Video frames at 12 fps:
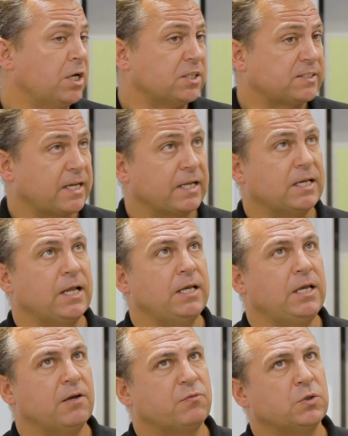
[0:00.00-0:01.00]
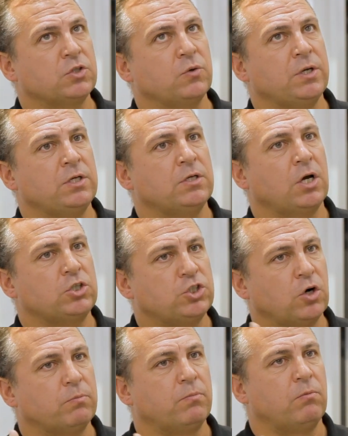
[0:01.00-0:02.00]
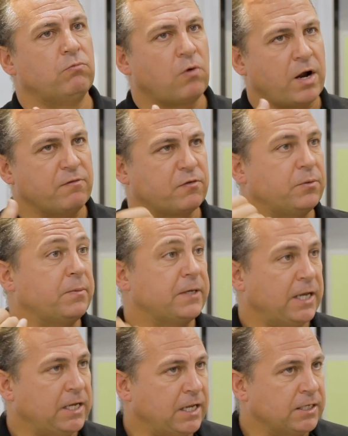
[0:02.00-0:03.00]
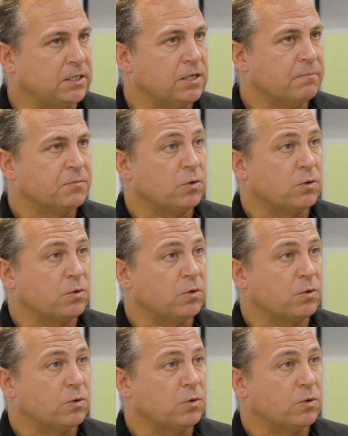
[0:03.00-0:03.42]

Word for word: Sadly, if we're doing a job right from the beginning,